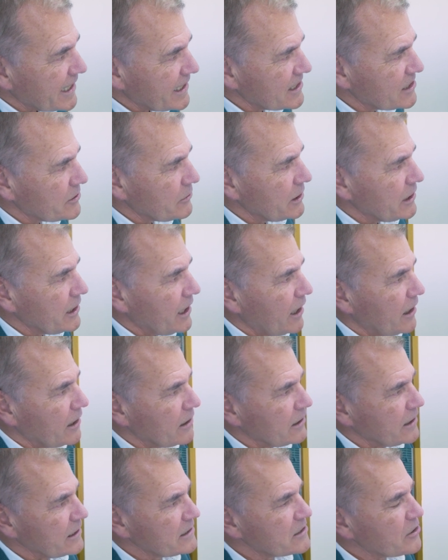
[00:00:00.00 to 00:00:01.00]
down into a
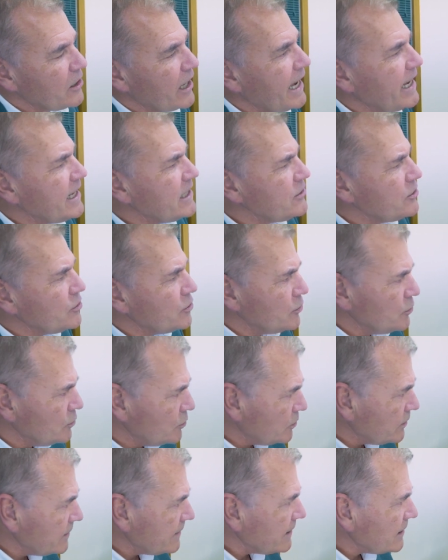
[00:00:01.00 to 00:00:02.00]
lull. And so how do
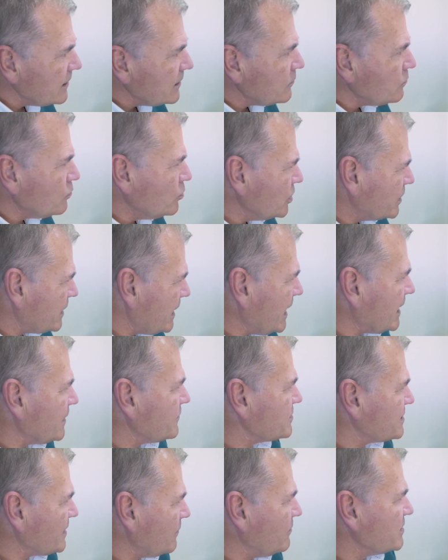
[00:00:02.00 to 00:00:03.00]
you work out
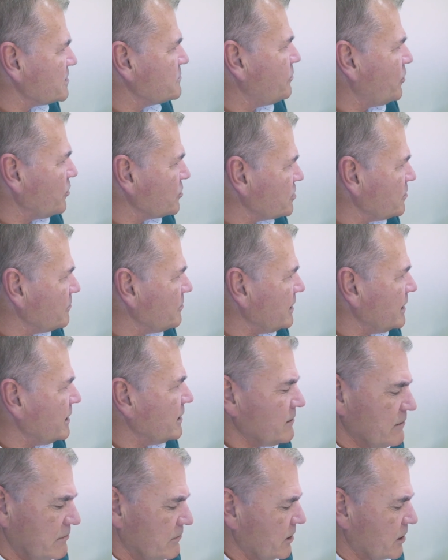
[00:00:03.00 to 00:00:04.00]
if someone's possibly,
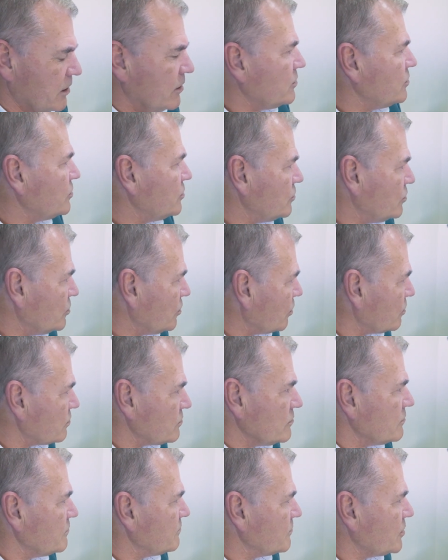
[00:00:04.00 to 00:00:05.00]
you know, not
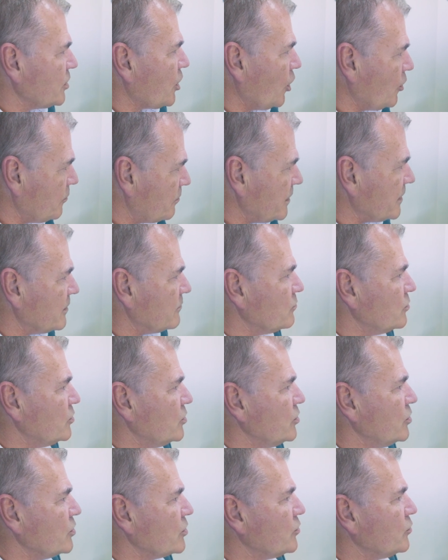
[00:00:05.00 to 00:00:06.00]
coping at
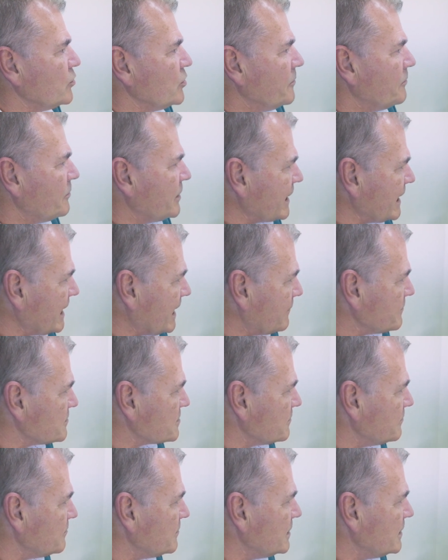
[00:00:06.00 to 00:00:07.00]
work or you're picking up
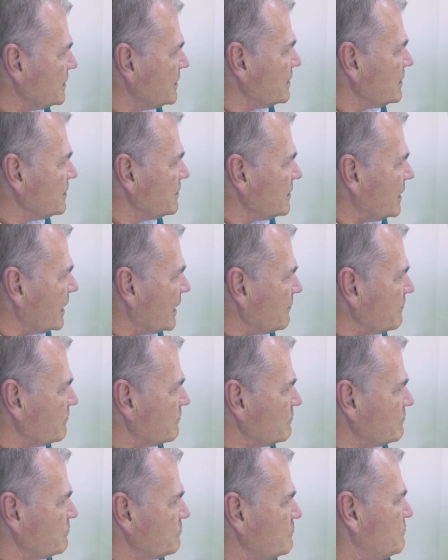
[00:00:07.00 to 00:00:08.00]
some
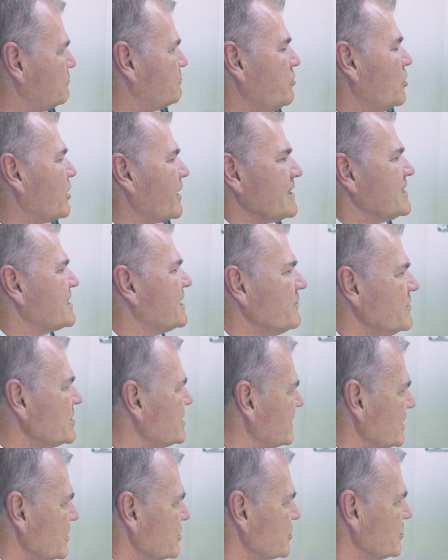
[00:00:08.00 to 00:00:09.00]
um,
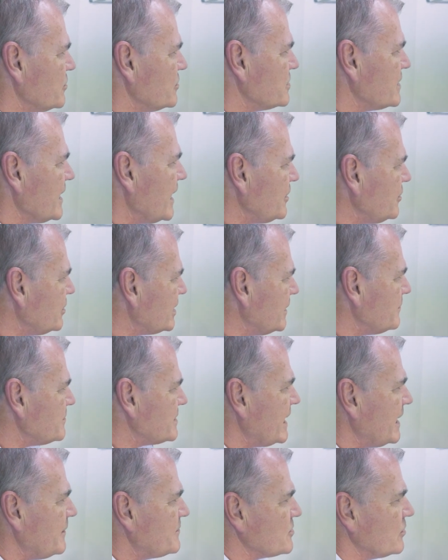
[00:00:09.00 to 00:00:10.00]
productivity issues? How do you keep
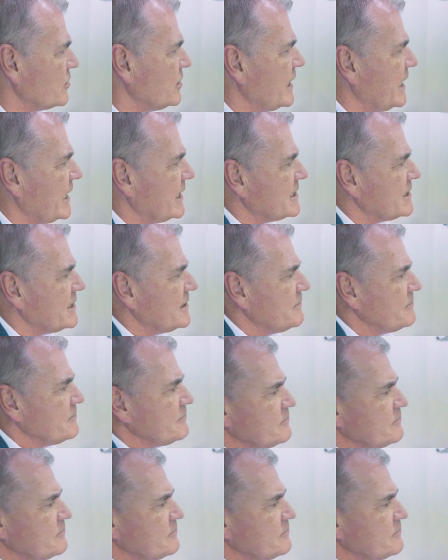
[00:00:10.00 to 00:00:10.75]
tabs on that?